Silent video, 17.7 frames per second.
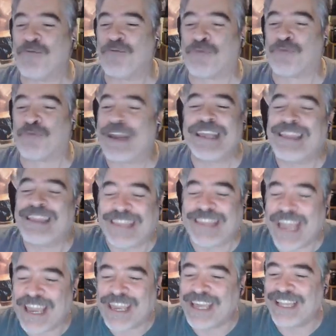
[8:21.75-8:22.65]

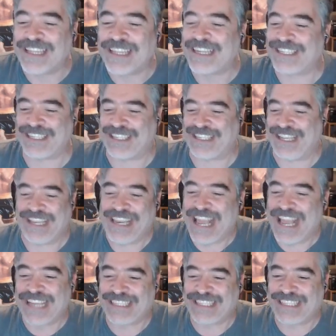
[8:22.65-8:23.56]

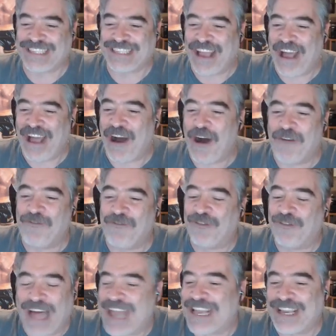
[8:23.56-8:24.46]
ridiculousness of
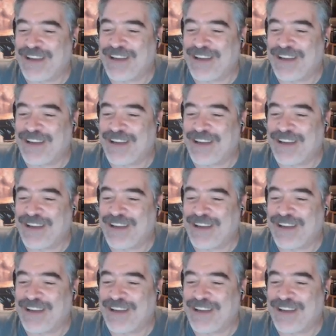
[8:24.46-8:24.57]
like,